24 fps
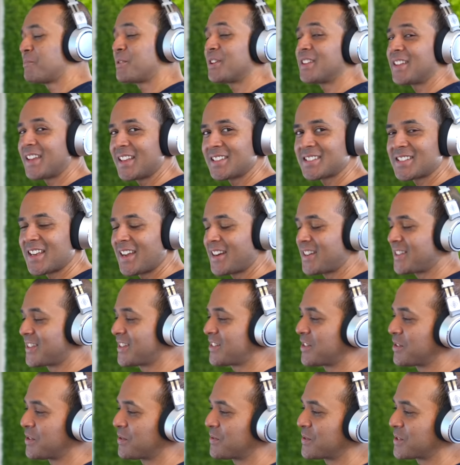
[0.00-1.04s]
really excited
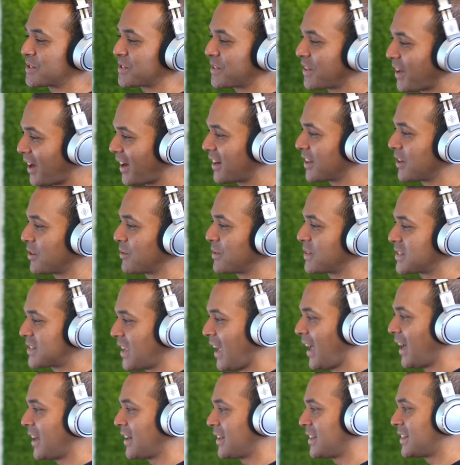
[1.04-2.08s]
that Universal Audio has
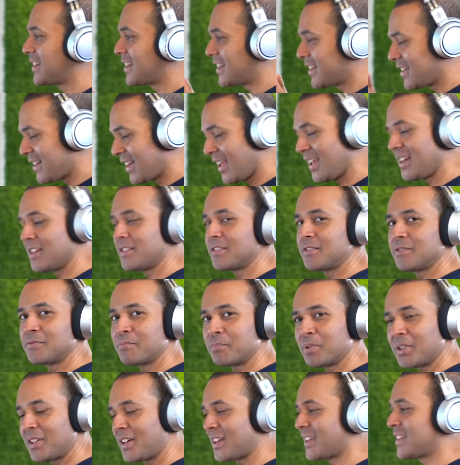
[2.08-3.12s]
added native
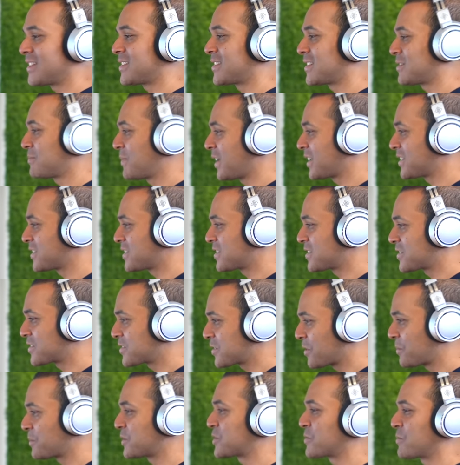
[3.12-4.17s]
plugins. It makes it
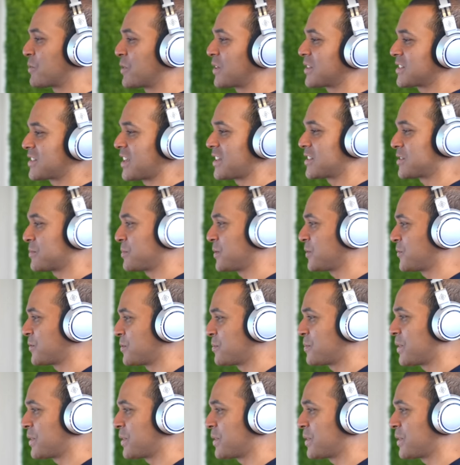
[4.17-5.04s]
so much more accessible for